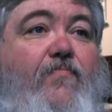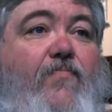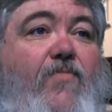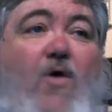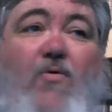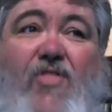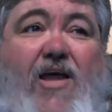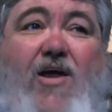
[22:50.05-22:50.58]

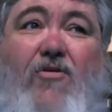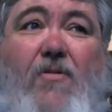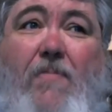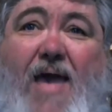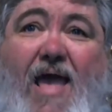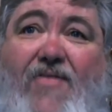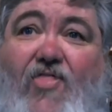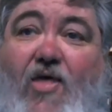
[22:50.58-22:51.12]
Don't think on the
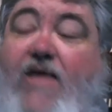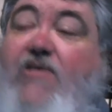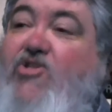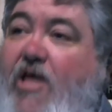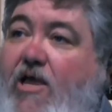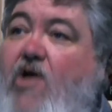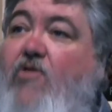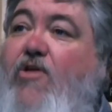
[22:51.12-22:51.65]
bad things.
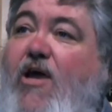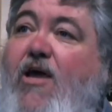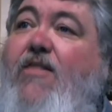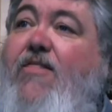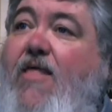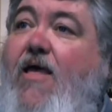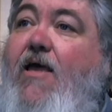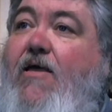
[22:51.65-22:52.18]
Think on the good
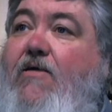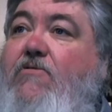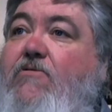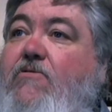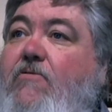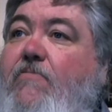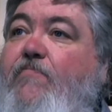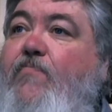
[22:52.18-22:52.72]
things.